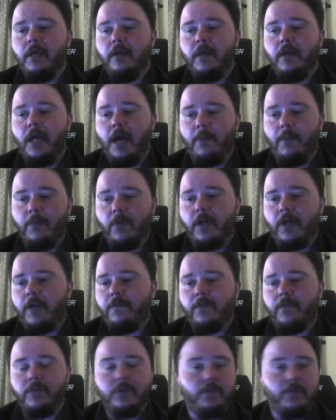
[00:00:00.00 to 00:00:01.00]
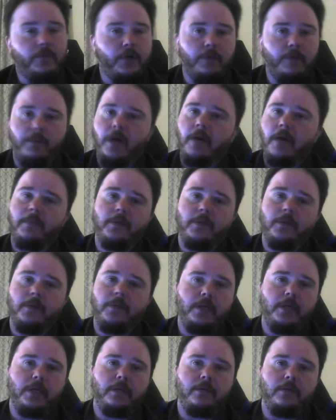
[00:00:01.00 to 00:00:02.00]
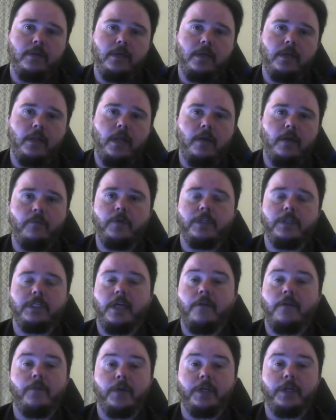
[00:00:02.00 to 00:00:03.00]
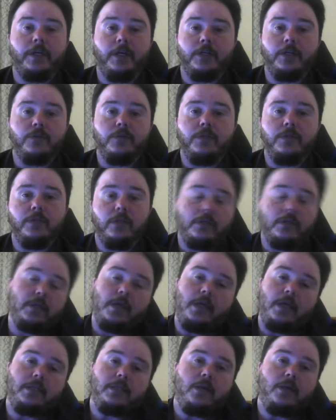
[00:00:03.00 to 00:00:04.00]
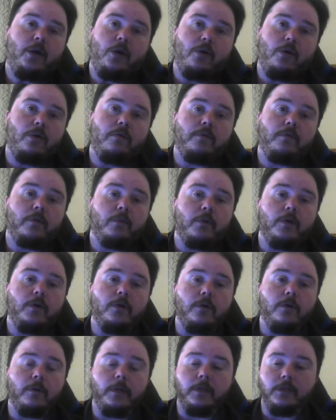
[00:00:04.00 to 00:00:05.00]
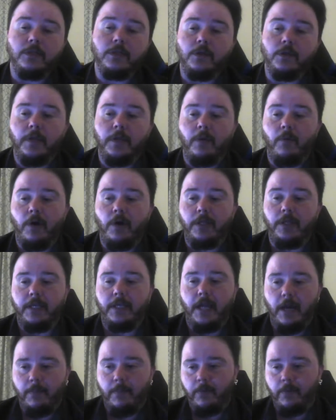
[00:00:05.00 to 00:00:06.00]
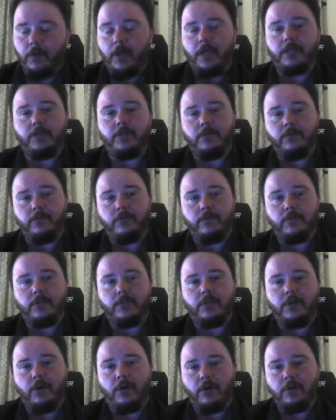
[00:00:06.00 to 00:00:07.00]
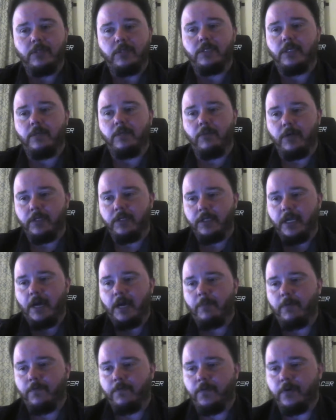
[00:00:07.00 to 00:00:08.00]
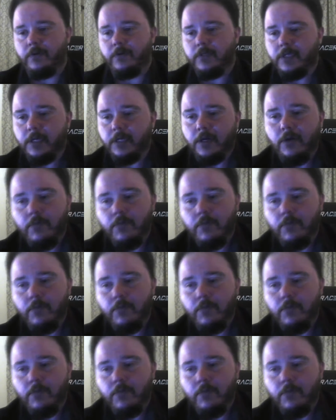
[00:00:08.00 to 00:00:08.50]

Apple iPhones are very popular in, in a lot of West African countries, uh, as they are all over the world. And so they want the Apple iTunes cards and they want the Apple phones that go